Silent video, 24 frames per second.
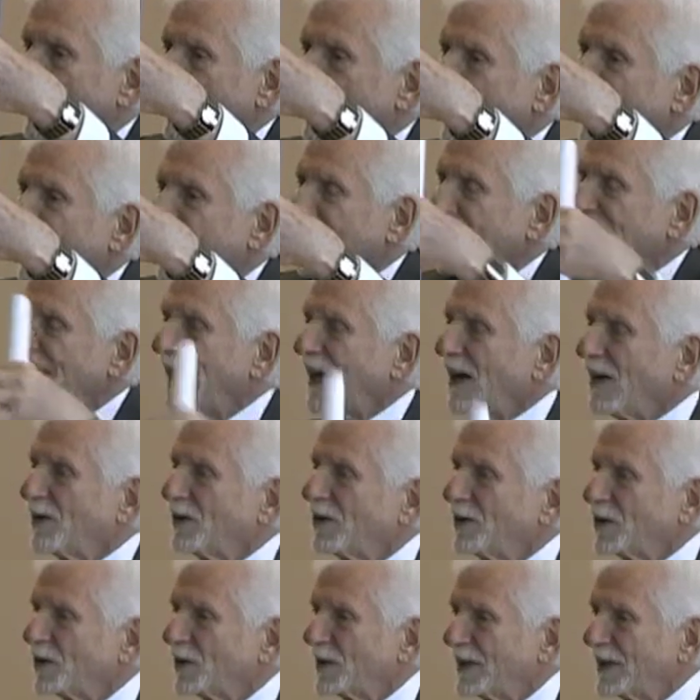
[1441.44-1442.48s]
We can now
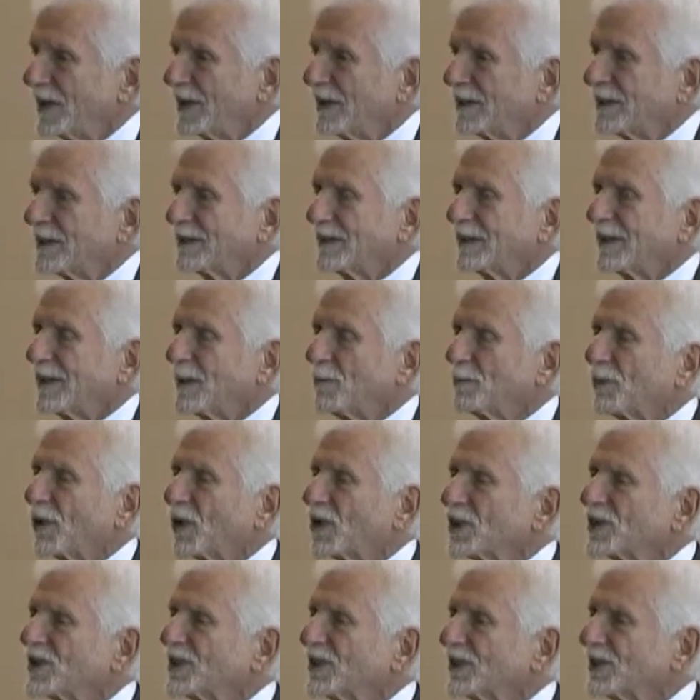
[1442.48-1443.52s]
create a
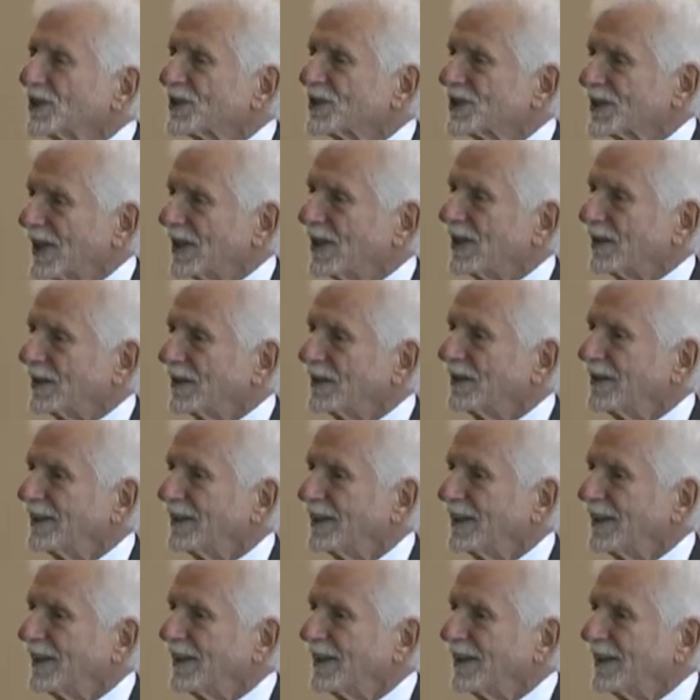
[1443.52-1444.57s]
personal cell
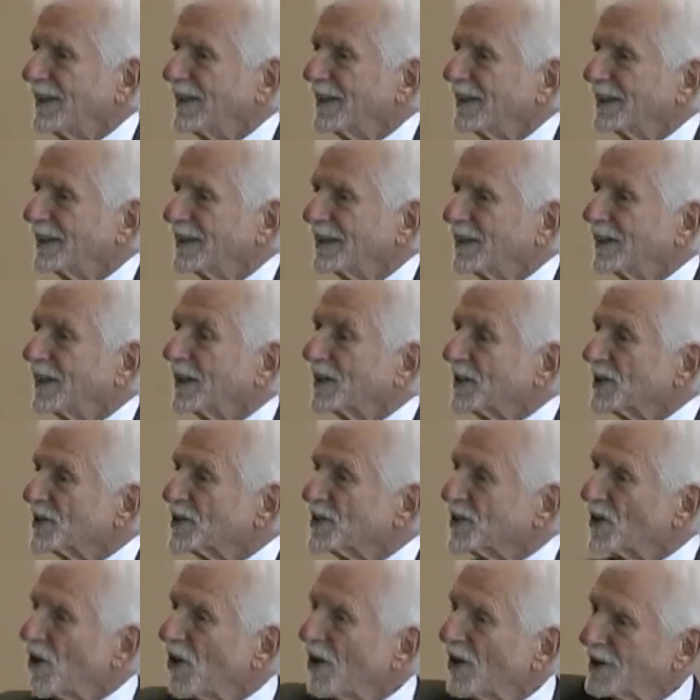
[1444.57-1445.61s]
that
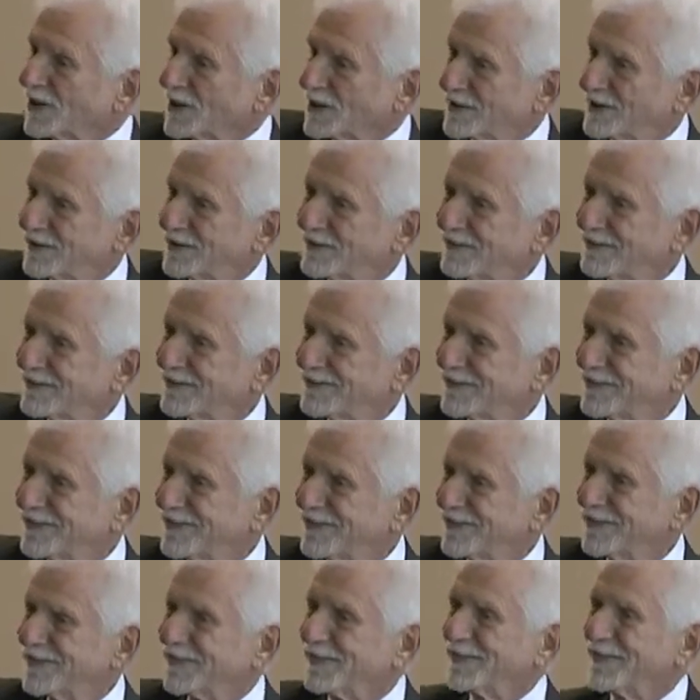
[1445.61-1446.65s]
is yours
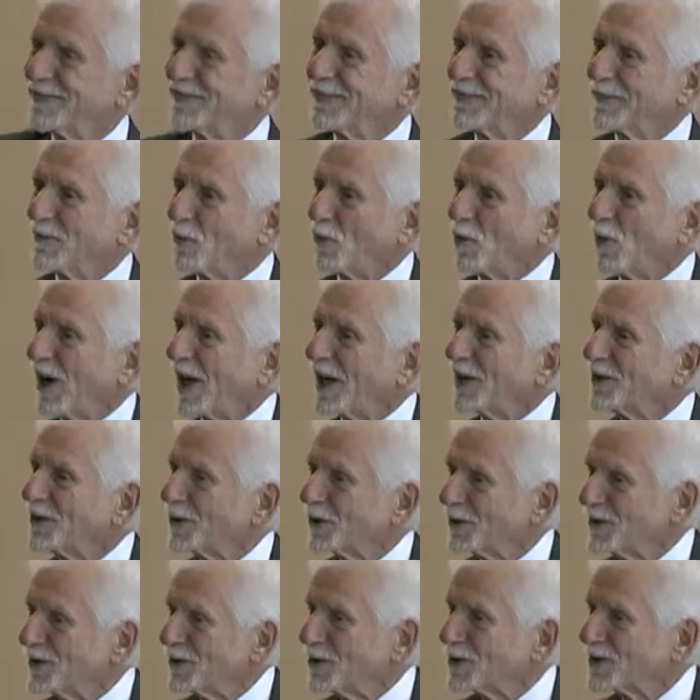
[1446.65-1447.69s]
while
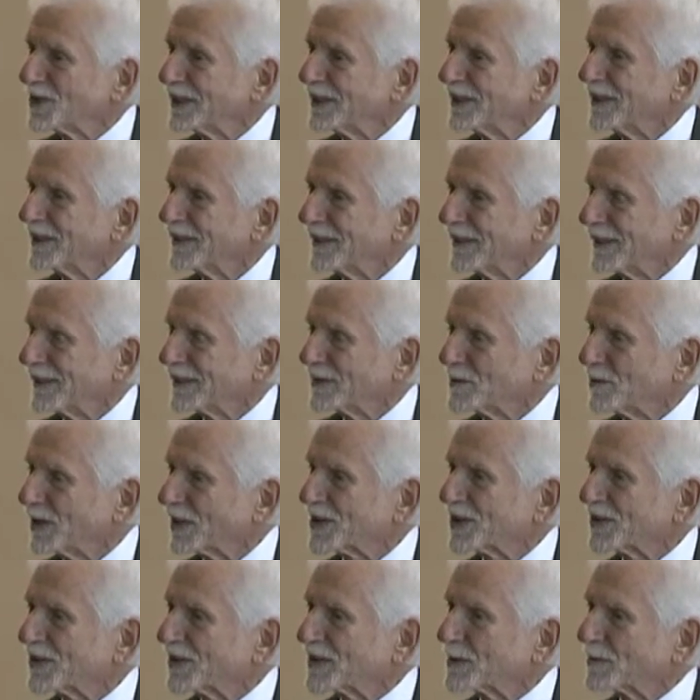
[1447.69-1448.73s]
you're using as
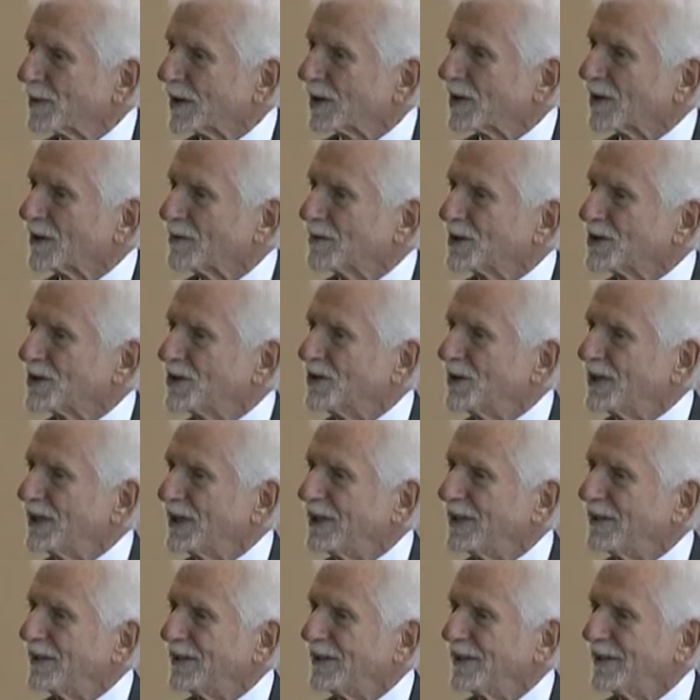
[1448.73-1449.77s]
much of the spectrum as you
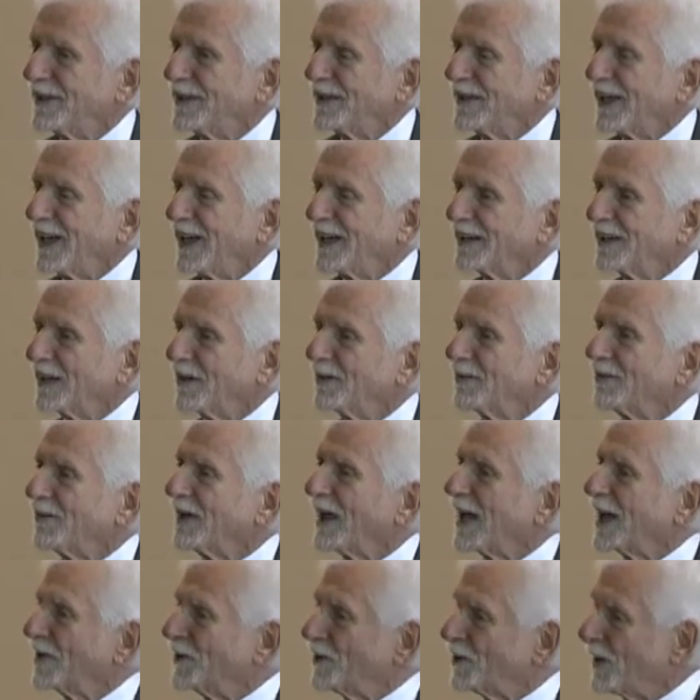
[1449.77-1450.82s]
need, and then
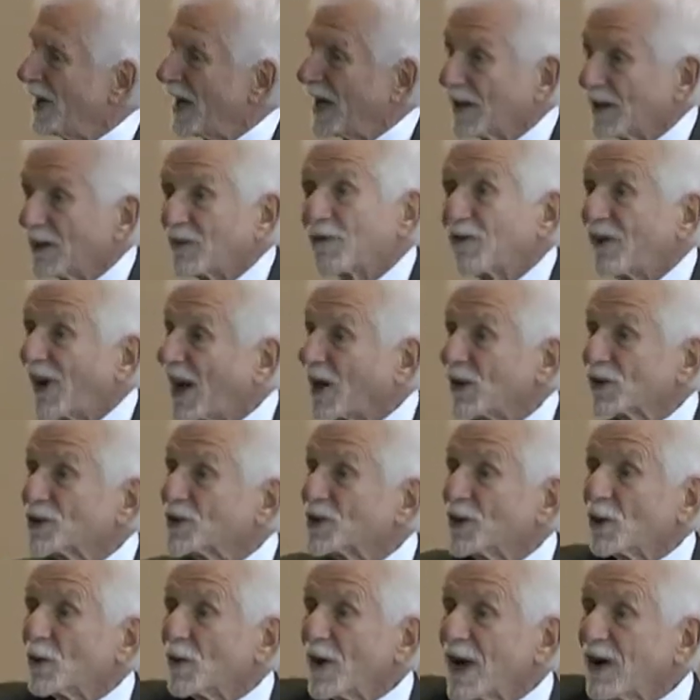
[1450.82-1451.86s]
and you, and it follows
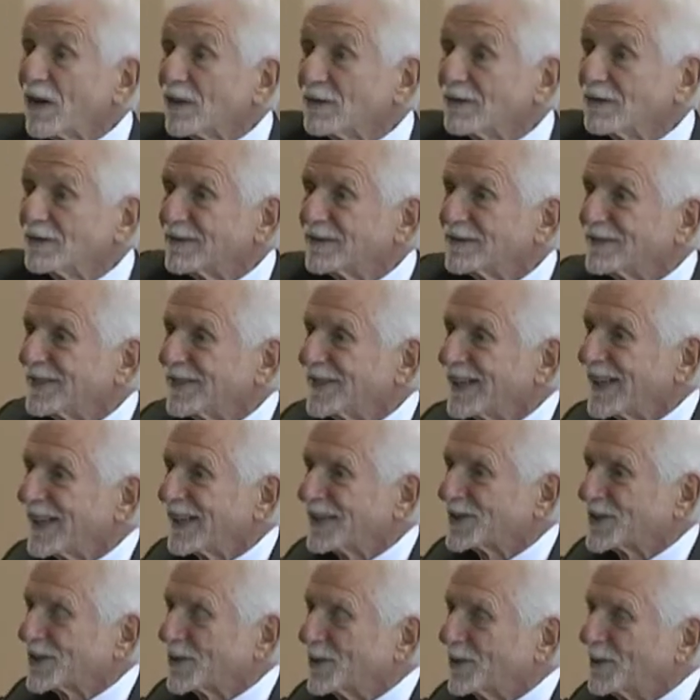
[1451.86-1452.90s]
you around
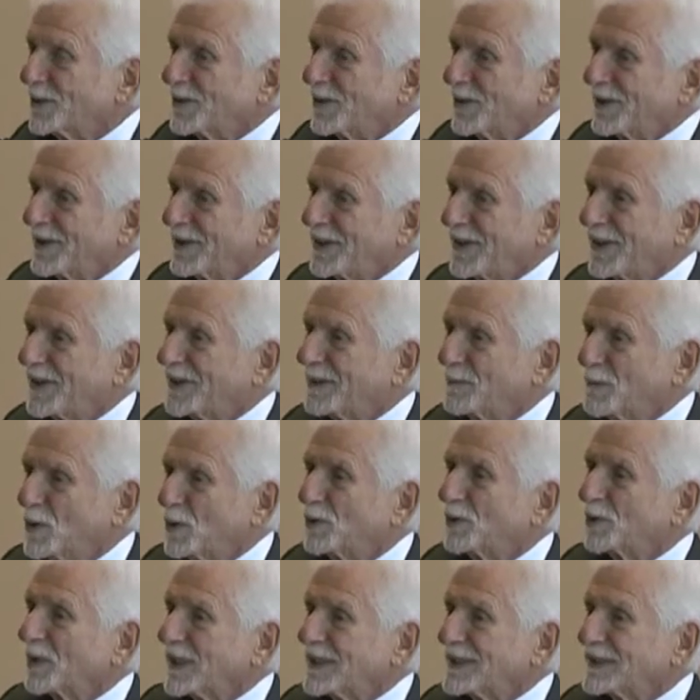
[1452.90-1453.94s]
as you uh,
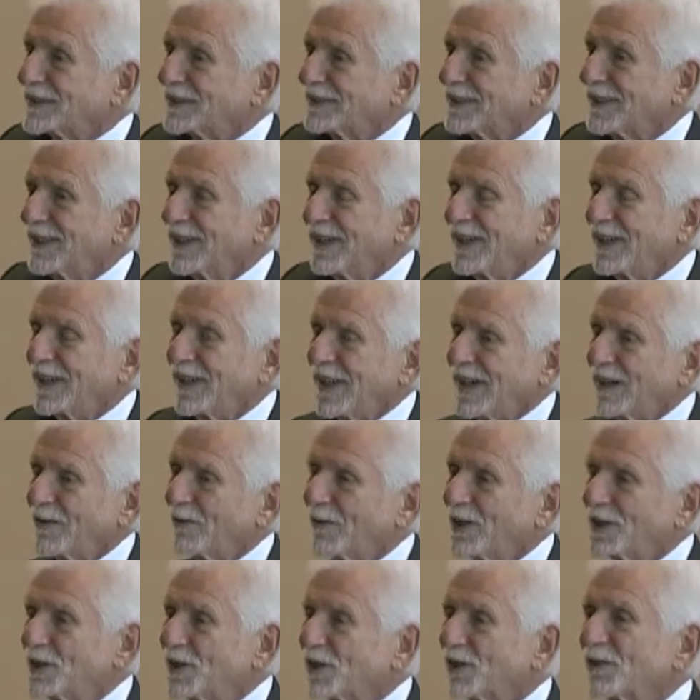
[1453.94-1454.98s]
move places. And
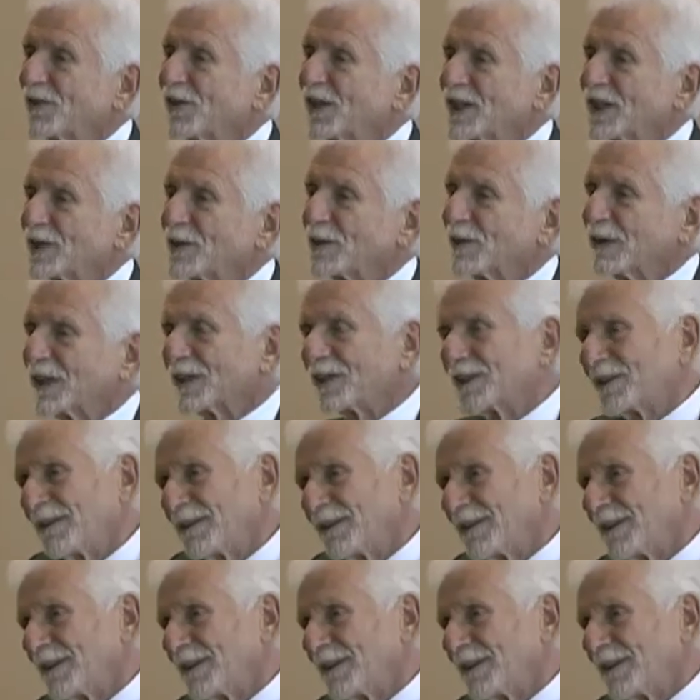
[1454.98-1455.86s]
when you're finished with it,